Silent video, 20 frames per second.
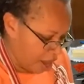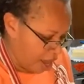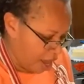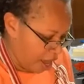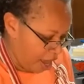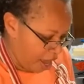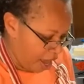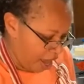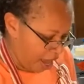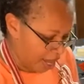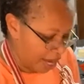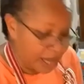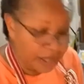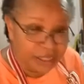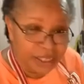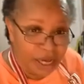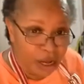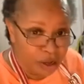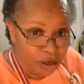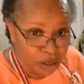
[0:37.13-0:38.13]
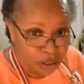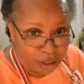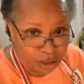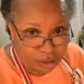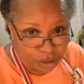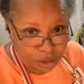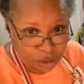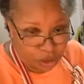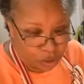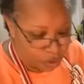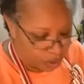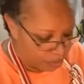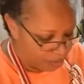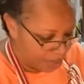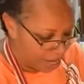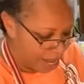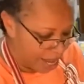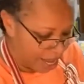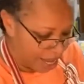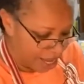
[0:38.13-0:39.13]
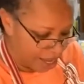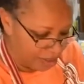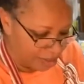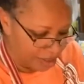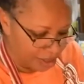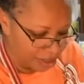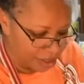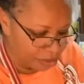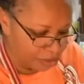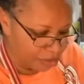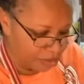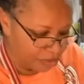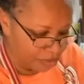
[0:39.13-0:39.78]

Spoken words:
And I'll tell you a little story behind this before we